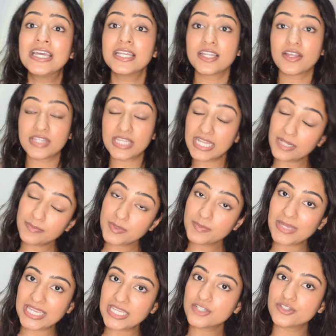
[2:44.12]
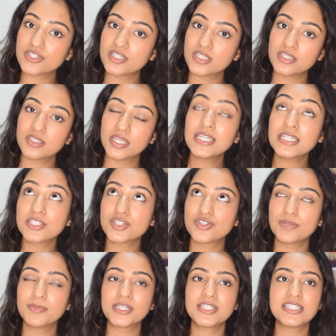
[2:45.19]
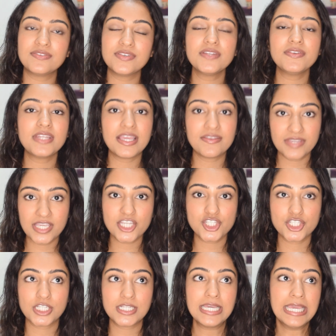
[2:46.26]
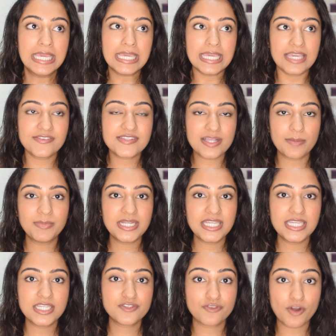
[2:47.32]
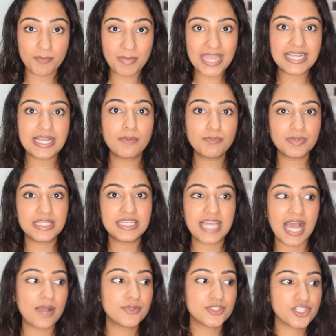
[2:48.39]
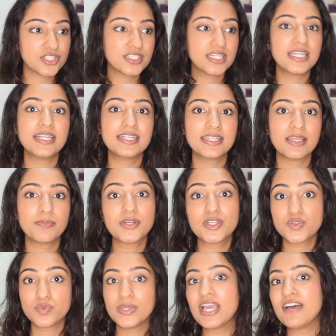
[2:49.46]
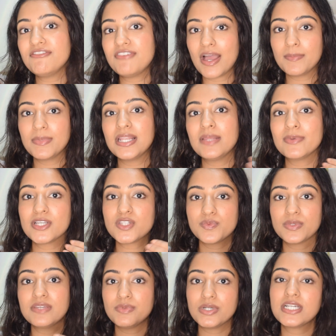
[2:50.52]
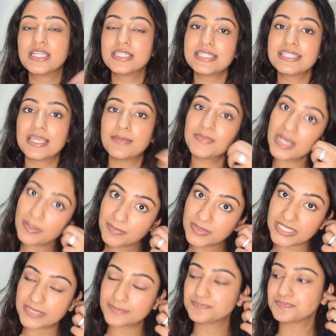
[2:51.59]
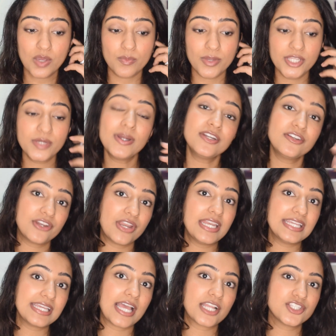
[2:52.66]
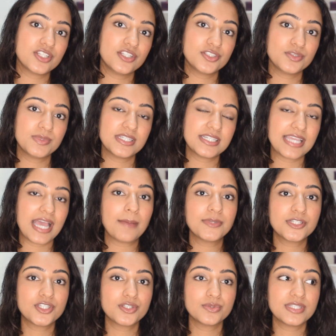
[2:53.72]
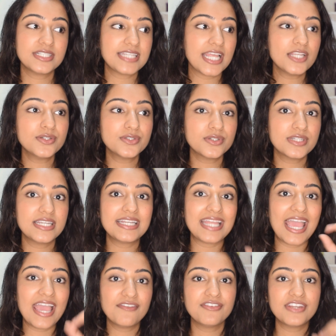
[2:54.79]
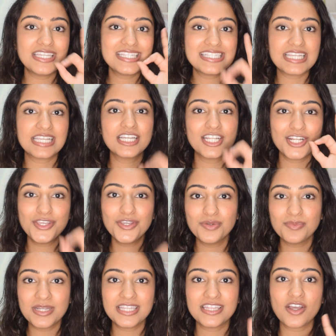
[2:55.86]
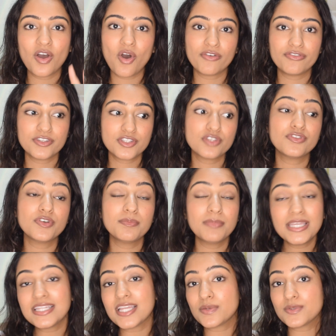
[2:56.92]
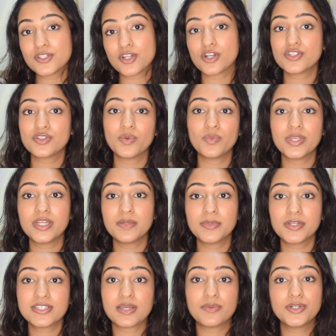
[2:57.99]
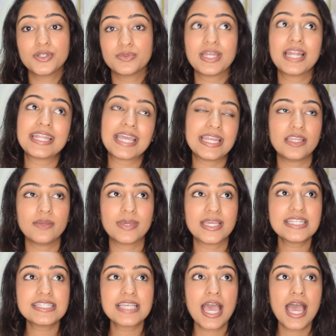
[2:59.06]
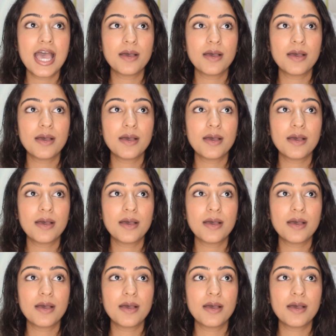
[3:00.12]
Now that helped in my industry because even in aviation, if somebody is from my company, I will just greet them because we are family, because we work in the same company. When you are training actually to be a cabin crew, they tell you to greet every single human in the office. So for me, that was not so weird because I would do that anyways.